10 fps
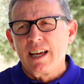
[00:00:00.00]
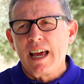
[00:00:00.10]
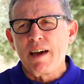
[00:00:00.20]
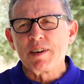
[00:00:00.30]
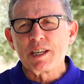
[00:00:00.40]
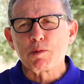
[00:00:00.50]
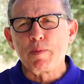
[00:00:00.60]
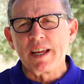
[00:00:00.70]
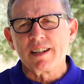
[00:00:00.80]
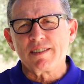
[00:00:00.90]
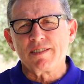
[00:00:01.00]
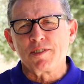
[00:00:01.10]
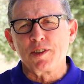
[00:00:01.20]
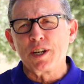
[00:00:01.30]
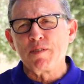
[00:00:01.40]
Having spent
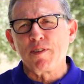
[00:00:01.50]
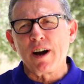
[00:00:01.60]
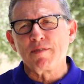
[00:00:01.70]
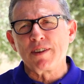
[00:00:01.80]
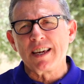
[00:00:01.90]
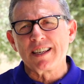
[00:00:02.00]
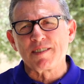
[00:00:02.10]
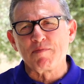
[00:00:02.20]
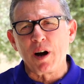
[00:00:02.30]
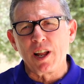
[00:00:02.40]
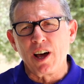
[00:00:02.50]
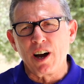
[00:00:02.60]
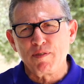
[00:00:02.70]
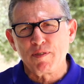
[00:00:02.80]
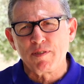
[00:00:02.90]
35 years of my
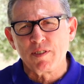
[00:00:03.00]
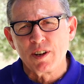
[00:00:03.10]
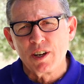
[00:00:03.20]
life